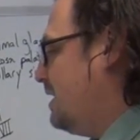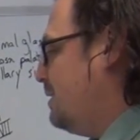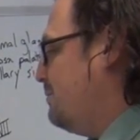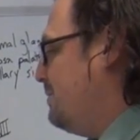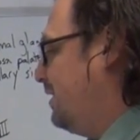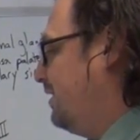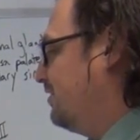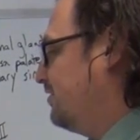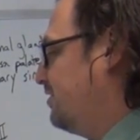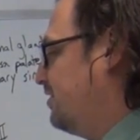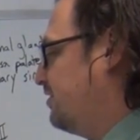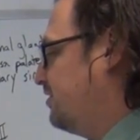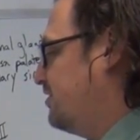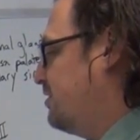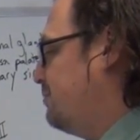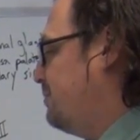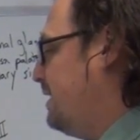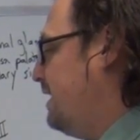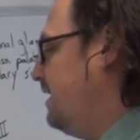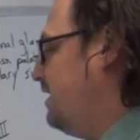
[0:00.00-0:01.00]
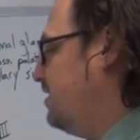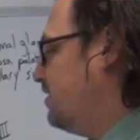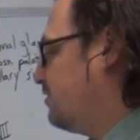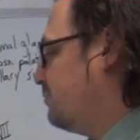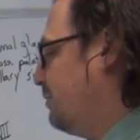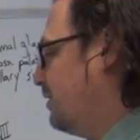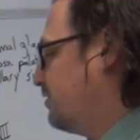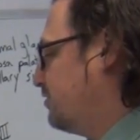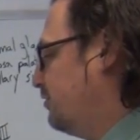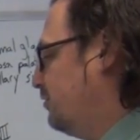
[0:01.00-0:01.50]
because the stapedius
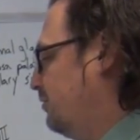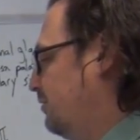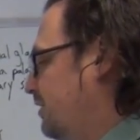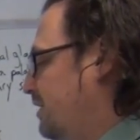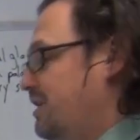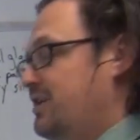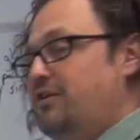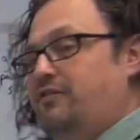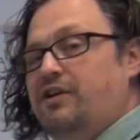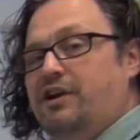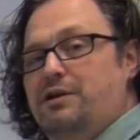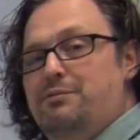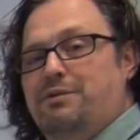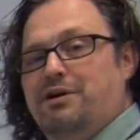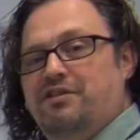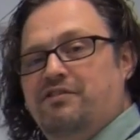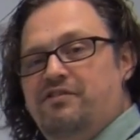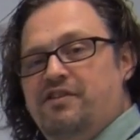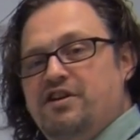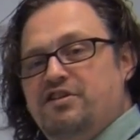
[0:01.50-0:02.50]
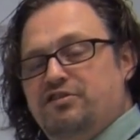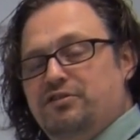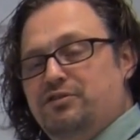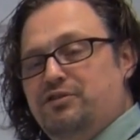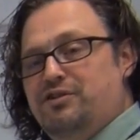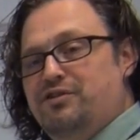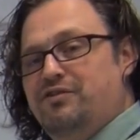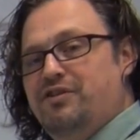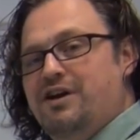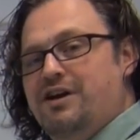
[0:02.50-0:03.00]
muscle, innervated by the facial
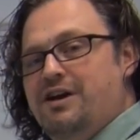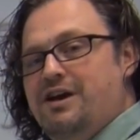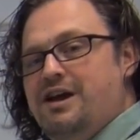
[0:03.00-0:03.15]
nerve,